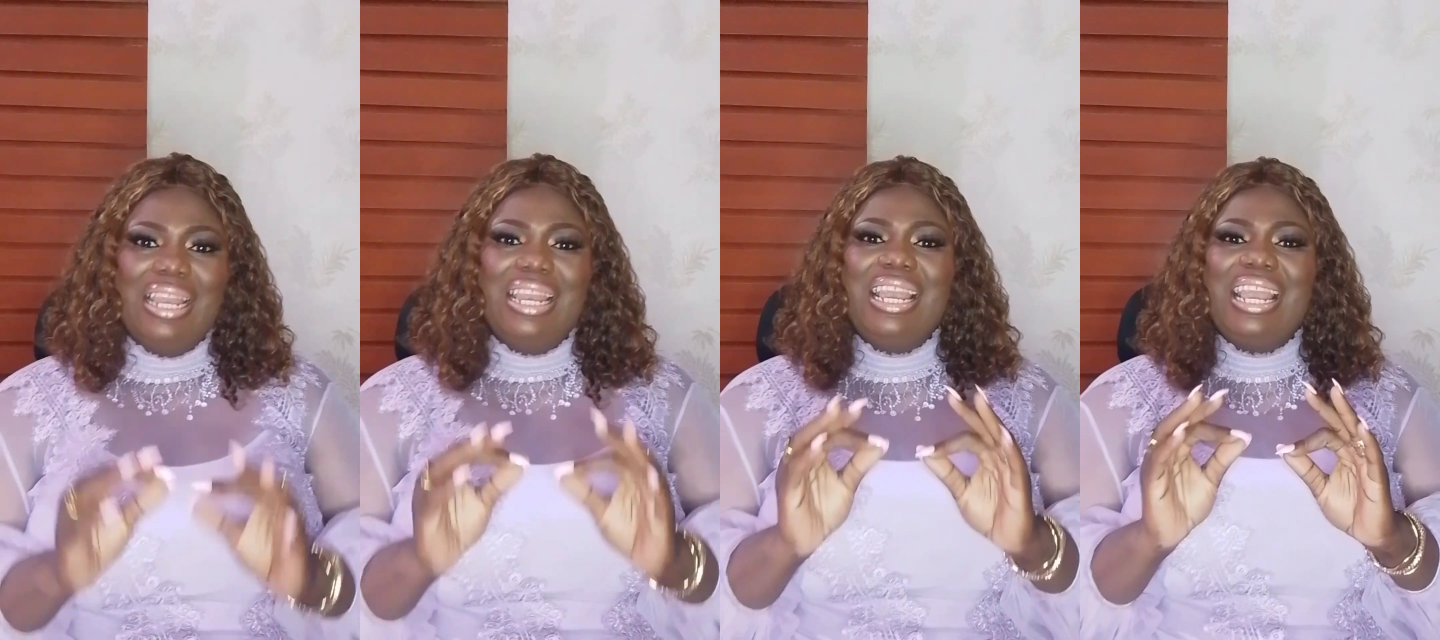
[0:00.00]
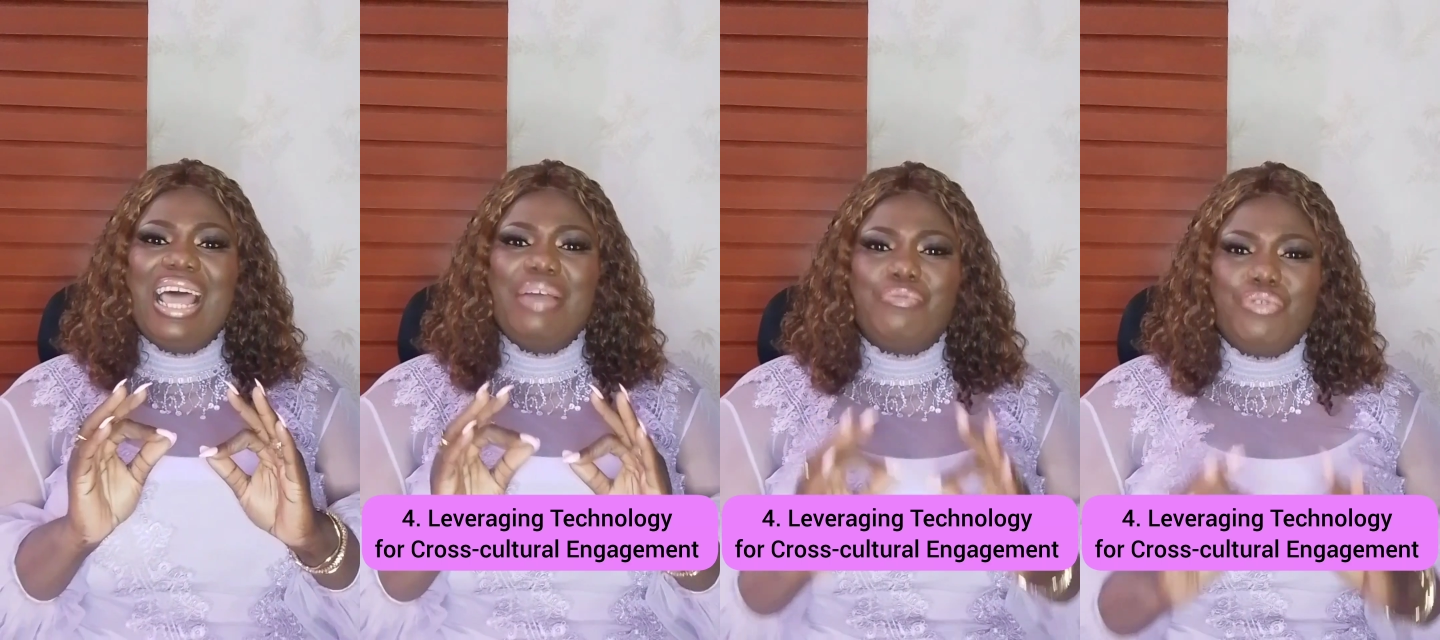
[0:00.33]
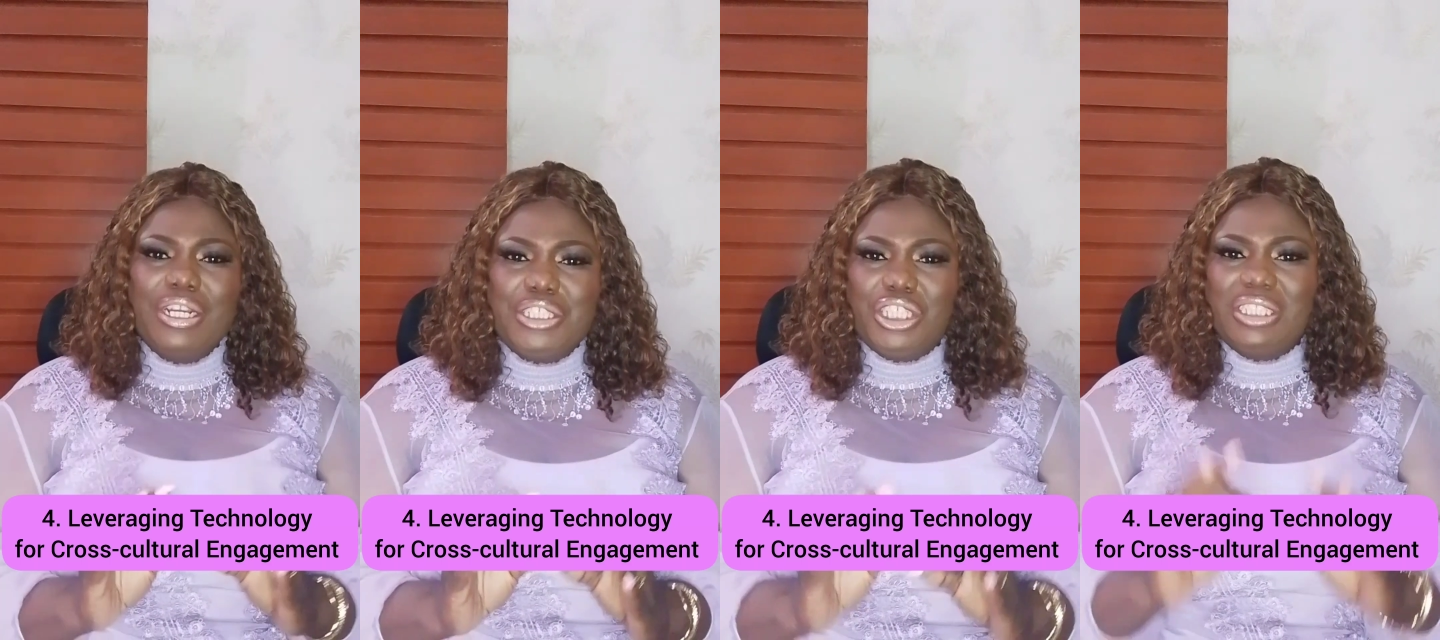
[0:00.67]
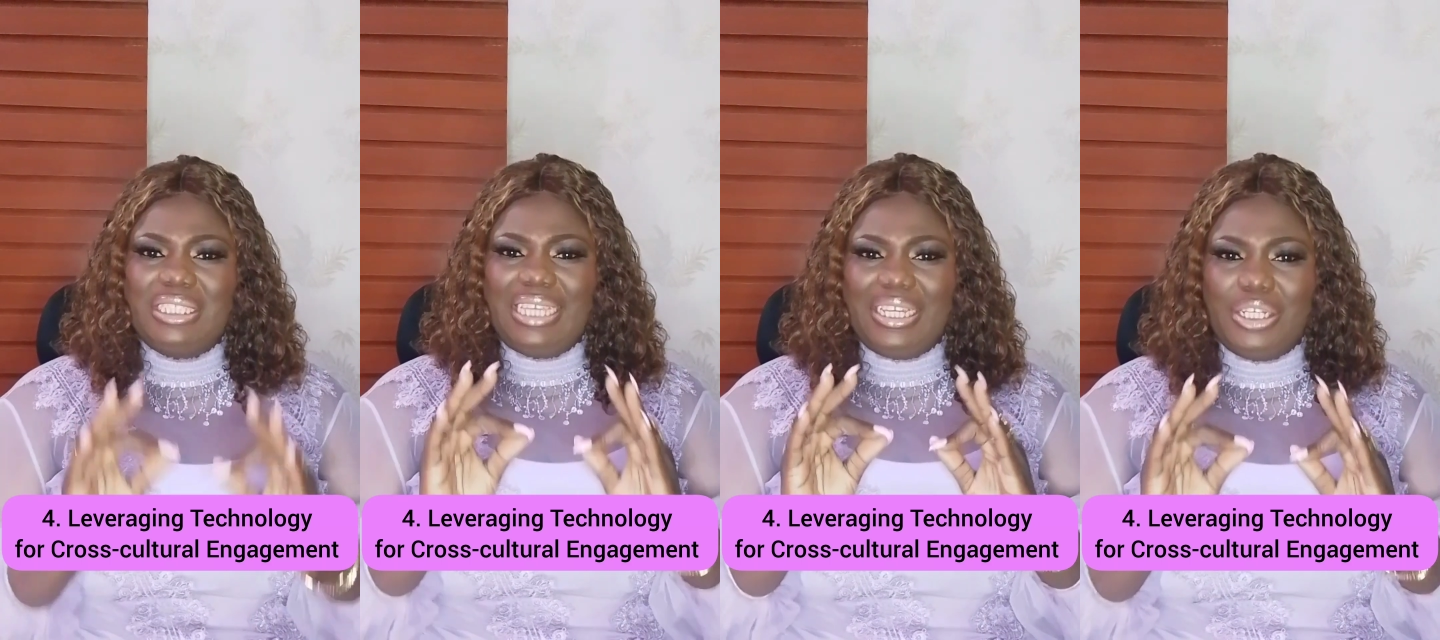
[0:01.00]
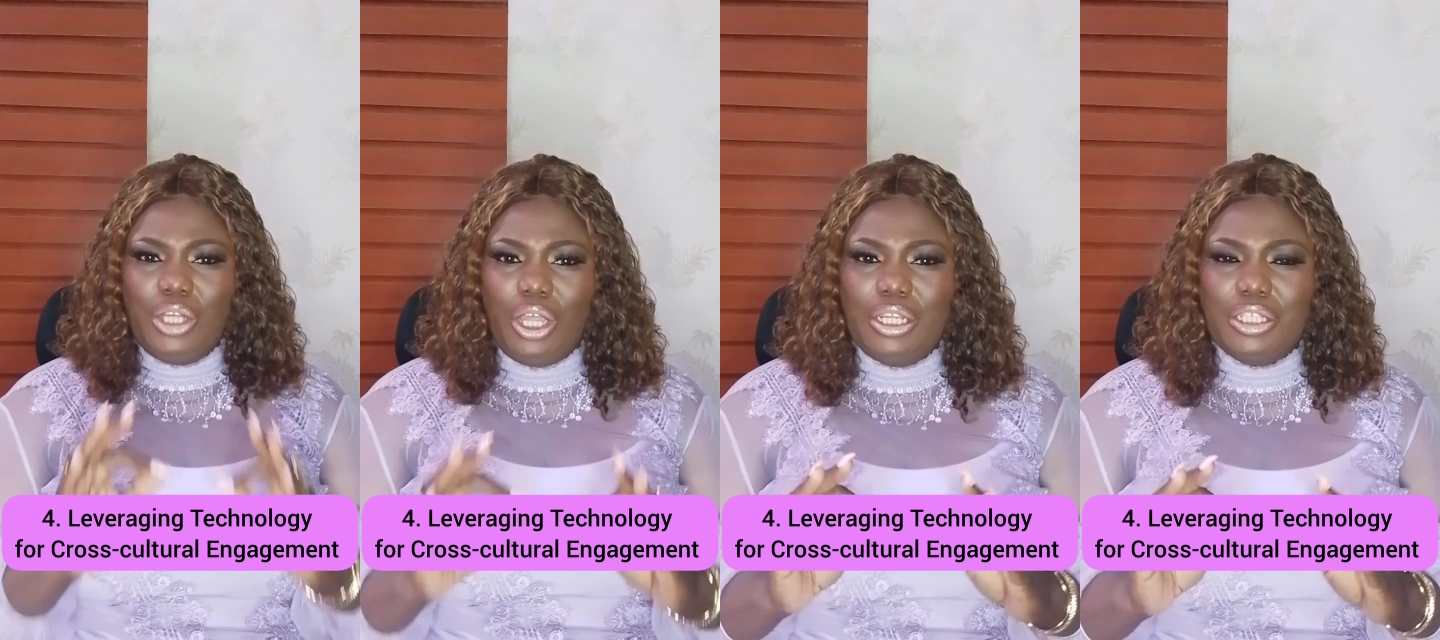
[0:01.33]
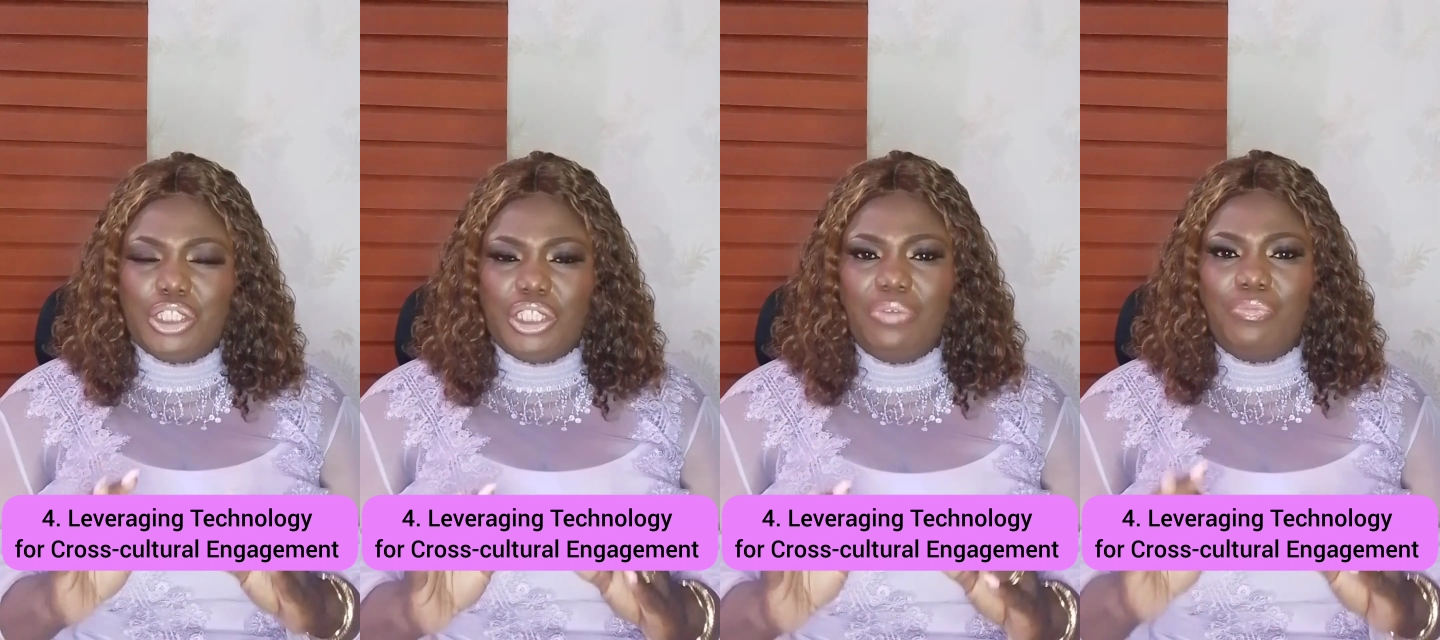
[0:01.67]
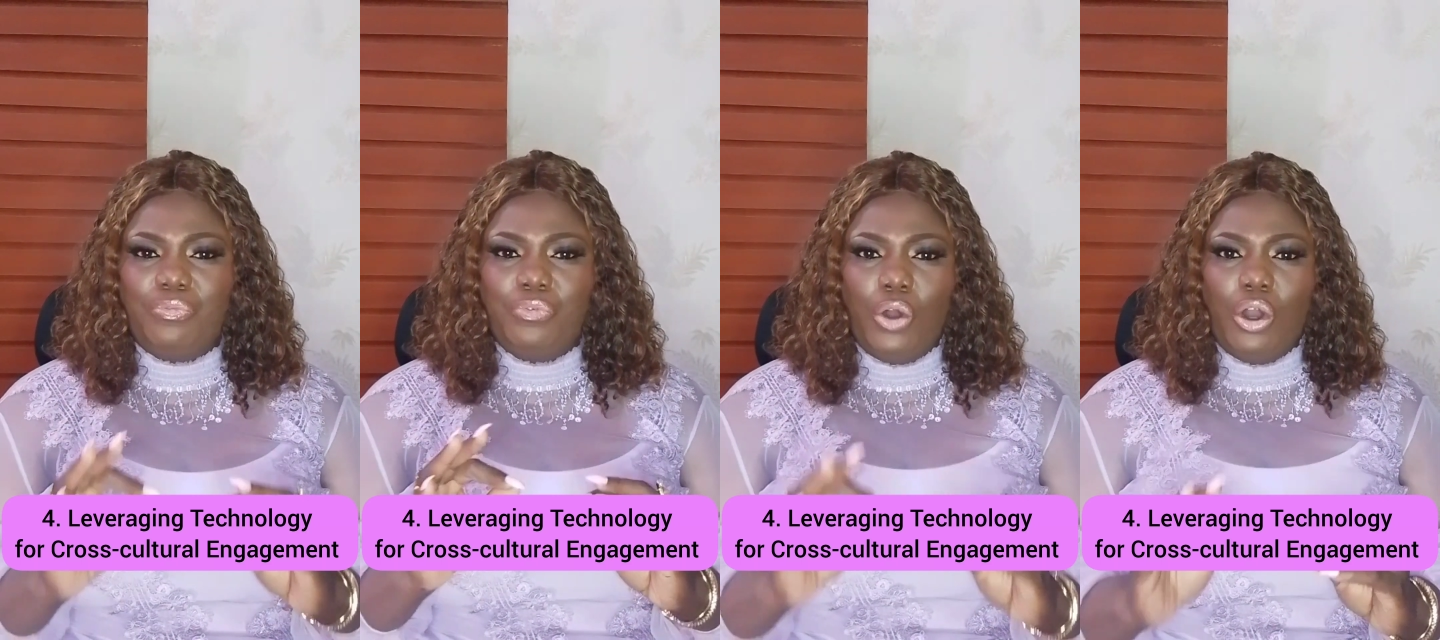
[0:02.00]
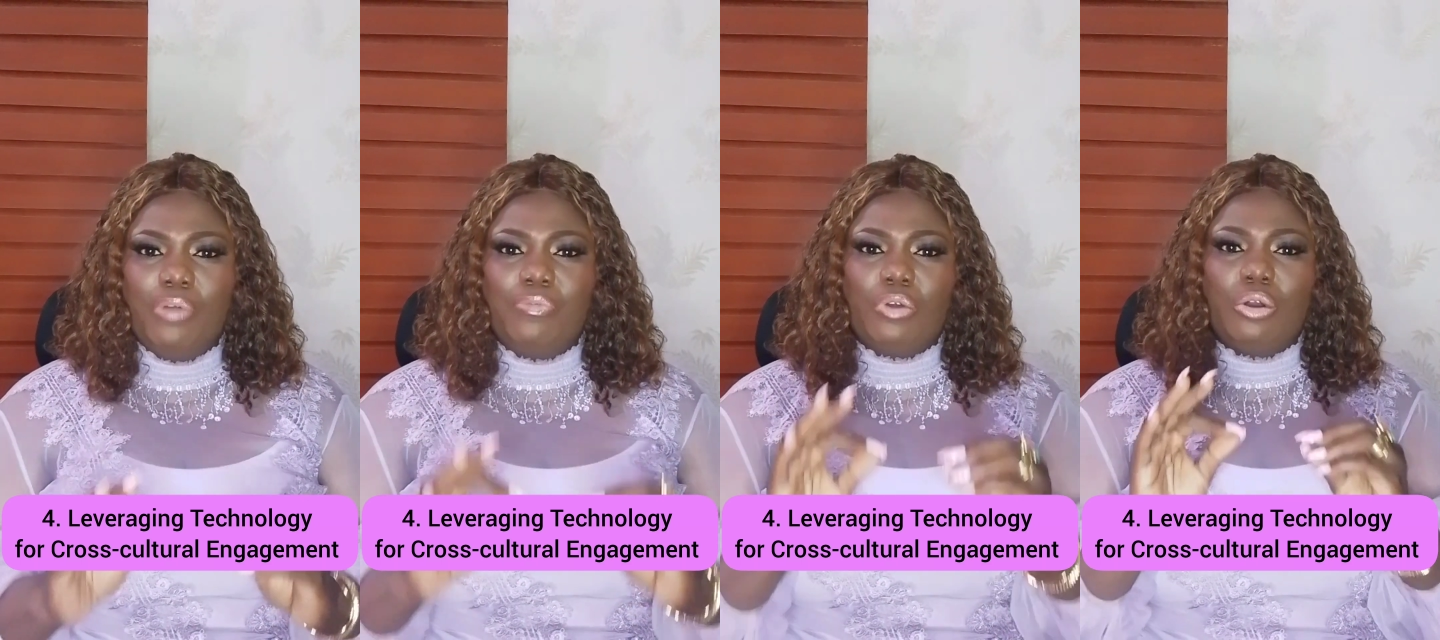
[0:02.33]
Leveraging technology for